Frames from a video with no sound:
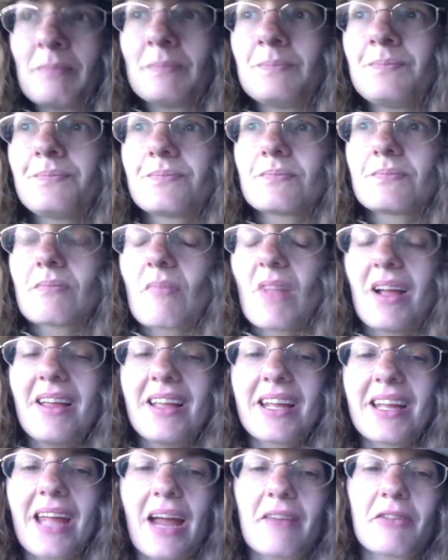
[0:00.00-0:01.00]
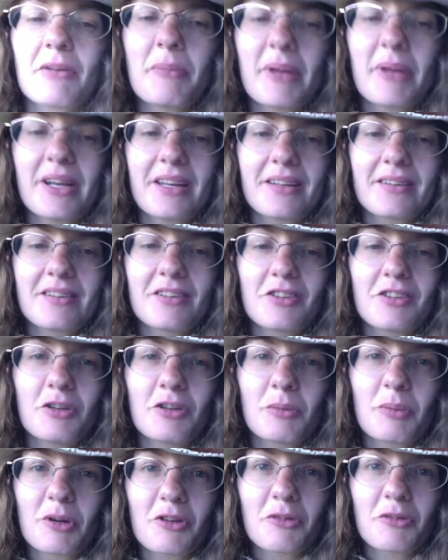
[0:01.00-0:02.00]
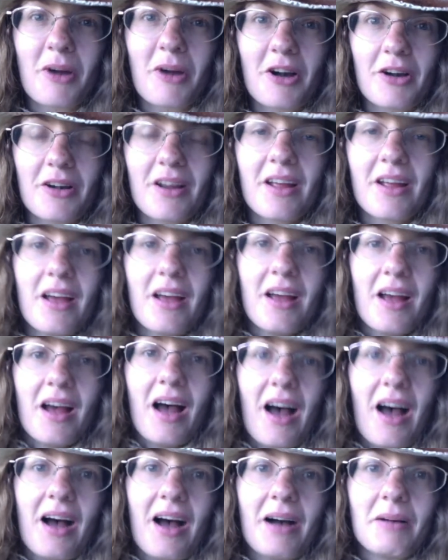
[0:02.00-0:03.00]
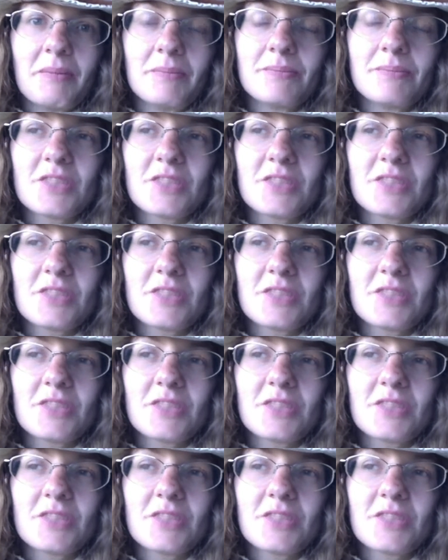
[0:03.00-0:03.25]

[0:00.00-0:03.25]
And I think everybody's super smart.